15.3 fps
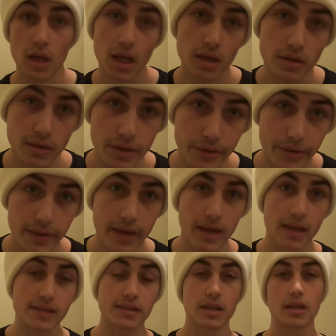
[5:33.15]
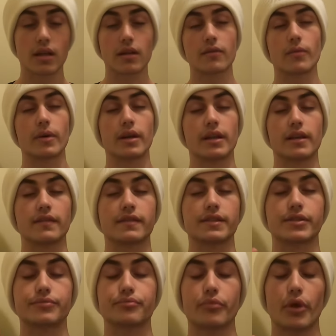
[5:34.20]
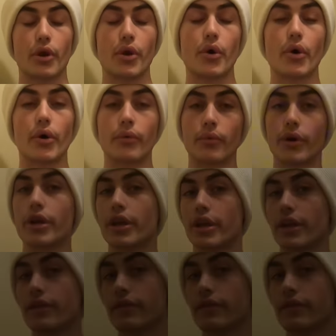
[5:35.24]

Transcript: I don't know, you guys. A lot of what ifs. A lot of what